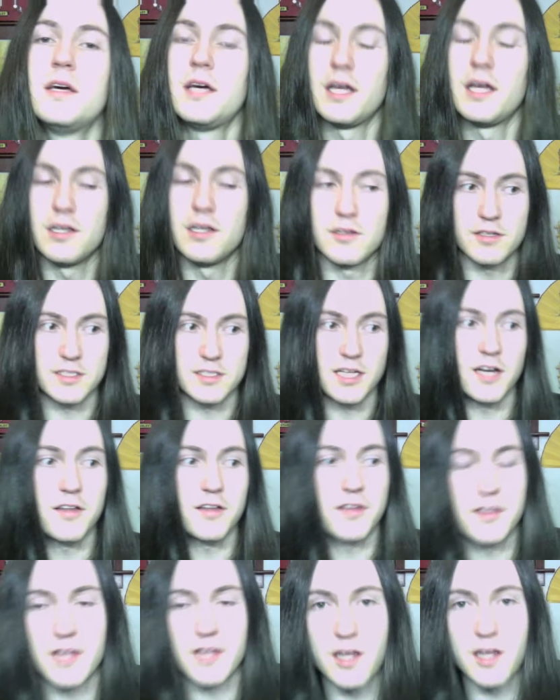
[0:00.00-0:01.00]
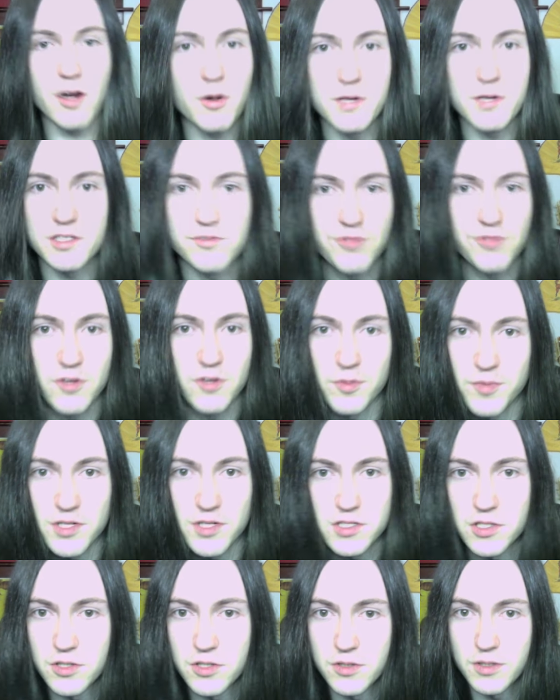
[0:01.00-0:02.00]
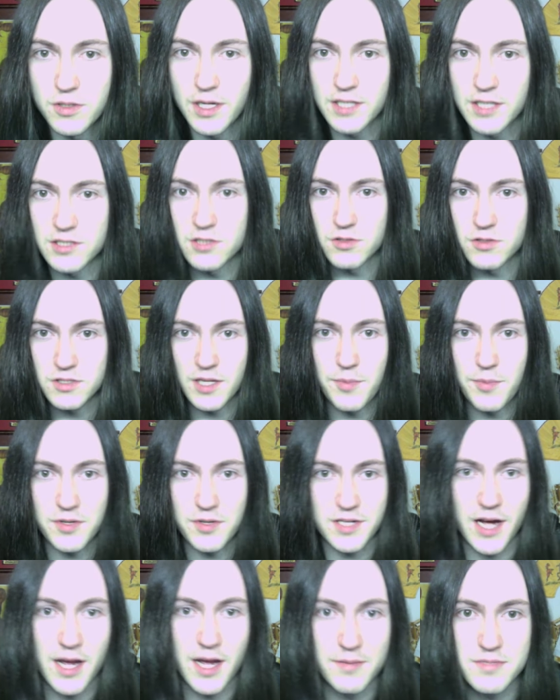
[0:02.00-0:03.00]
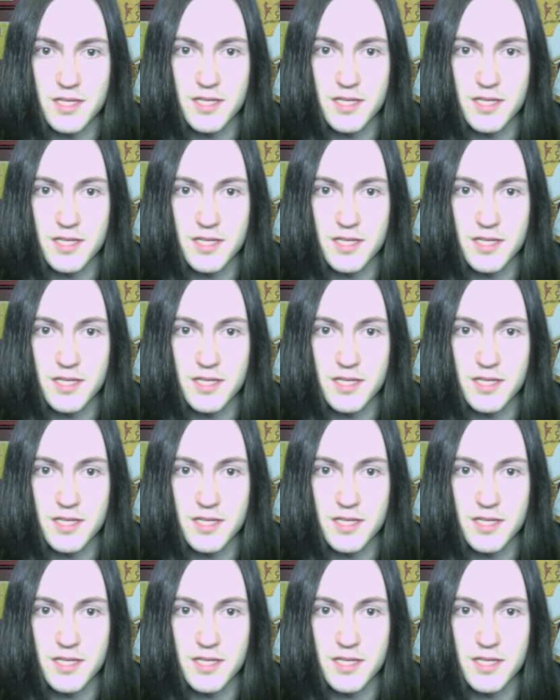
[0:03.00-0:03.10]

And you could tell that they always film the two at two separate times